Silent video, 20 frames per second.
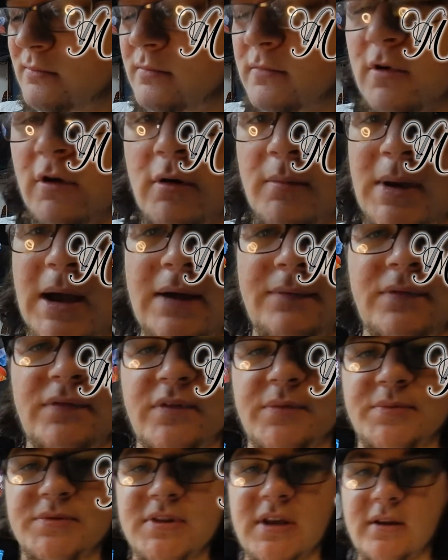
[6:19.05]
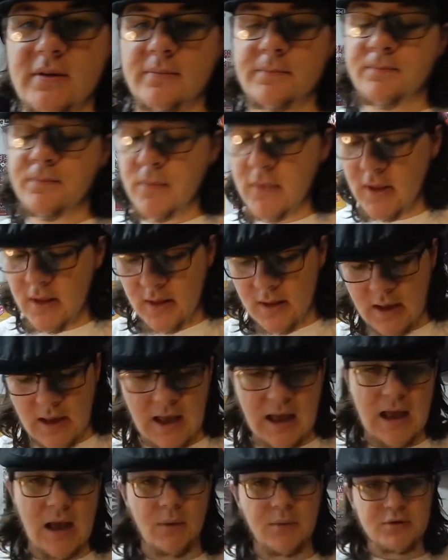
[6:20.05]
or about 50%,
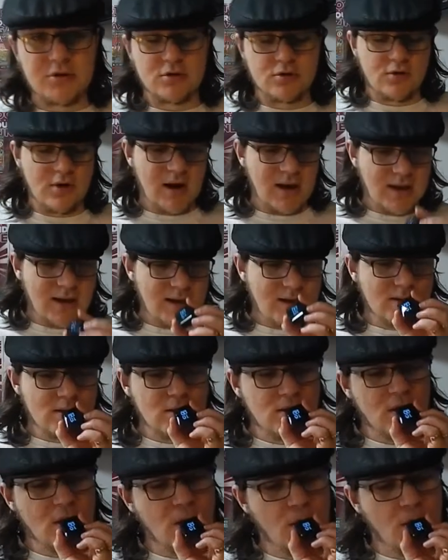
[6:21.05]
which is cracking.